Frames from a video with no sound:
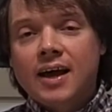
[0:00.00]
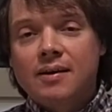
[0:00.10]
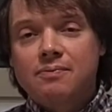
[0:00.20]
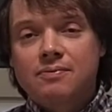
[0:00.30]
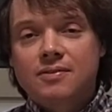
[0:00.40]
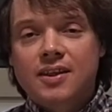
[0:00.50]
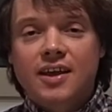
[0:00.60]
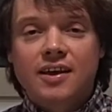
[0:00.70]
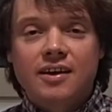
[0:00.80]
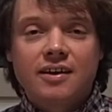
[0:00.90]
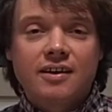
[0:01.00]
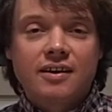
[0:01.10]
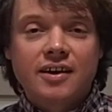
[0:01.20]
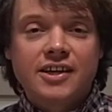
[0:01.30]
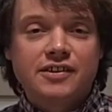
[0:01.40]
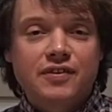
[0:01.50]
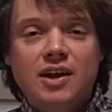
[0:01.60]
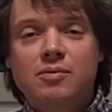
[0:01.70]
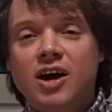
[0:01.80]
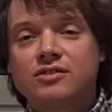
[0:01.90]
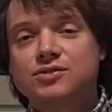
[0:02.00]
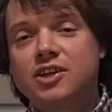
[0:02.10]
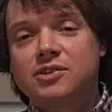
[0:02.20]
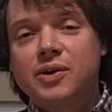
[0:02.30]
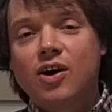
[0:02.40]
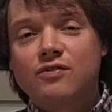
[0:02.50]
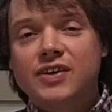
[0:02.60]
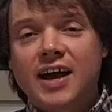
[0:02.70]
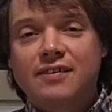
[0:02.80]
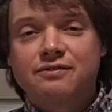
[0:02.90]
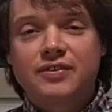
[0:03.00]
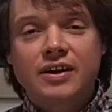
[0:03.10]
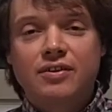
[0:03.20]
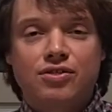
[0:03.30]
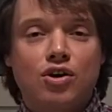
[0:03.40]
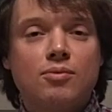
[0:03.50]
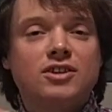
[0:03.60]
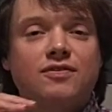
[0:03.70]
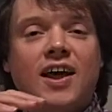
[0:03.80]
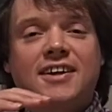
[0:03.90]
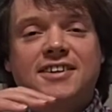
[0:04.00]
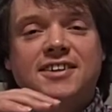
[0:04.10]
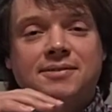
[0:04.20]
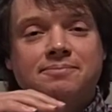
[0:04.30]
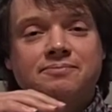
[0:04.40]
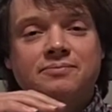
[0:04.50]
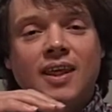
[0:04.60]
In developed countries, we often have thermos flasks,